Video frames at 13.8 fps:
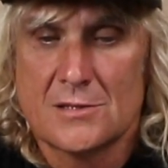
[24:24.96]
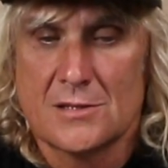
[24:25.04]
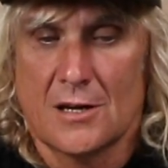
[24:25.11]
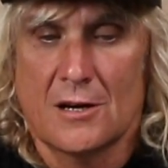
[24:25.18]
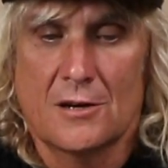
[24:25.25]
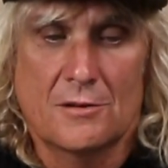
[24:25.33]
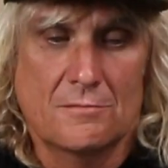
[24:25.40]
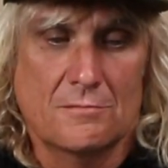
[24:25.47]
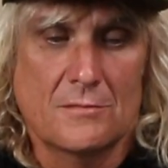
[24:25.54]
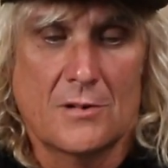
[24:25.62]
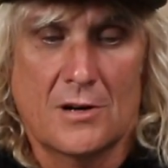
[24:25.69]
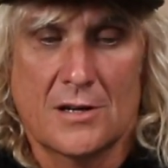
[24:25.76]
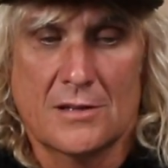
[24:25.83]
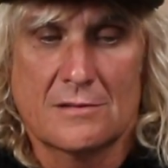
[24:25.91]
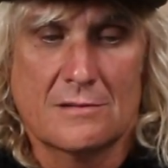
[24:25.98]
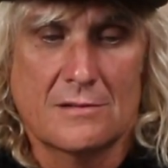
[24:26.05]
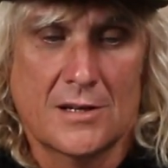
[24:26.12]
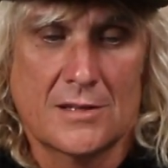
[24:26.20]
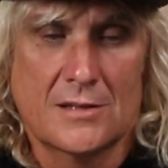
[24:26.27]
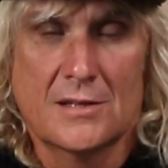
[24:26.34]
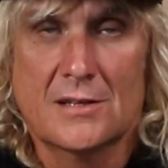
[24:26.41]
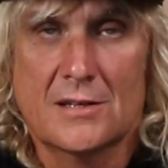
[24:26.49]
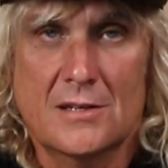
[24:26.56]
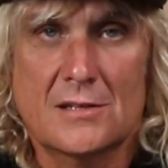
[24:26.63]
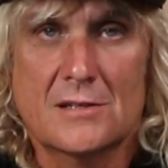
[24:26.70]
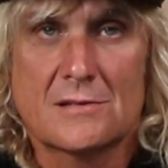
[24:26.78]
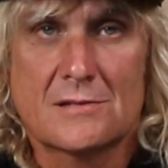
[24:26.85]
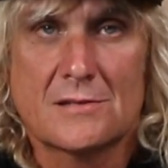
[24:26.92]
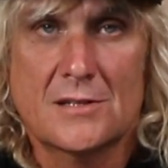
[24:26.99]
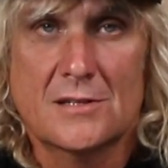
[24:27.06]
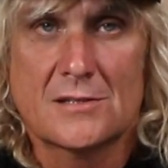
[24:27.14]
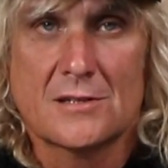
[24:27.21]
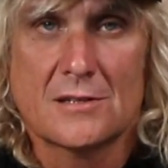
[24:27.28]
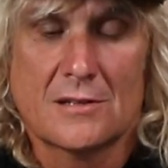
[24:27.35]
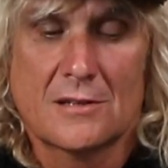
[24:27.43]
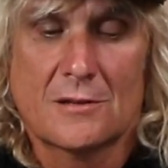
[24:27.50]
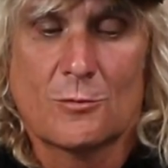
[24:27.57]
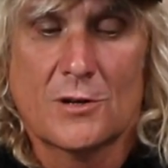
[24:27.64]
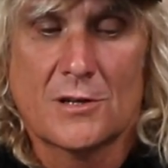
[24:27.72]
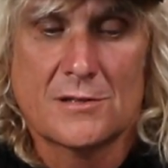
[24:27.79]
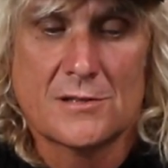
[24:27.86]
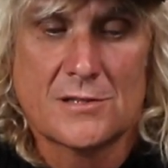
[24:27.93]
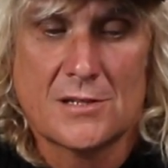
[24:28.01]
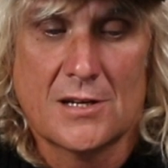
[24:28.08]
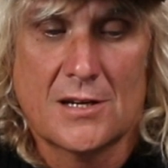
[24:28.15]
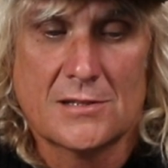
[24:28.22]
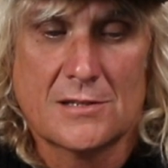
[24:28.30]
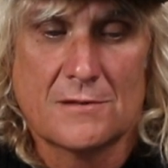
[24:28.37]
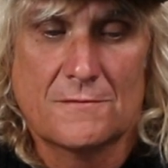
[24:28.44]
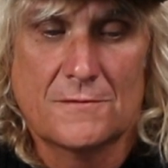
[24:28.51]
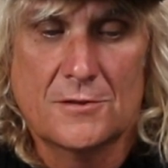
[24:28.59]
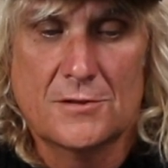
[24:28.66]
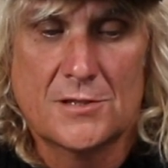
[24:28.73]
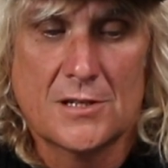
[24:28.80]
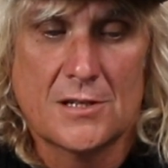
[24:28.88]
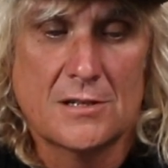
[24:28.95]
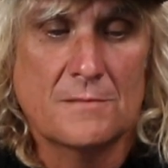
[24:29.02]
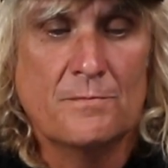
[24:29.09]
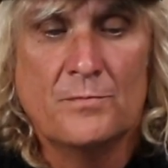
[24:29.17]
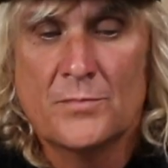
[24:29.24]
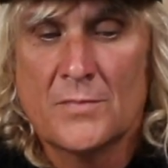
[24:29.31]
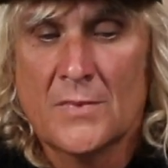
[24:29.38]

So I think he's certainly one of the stars of the future.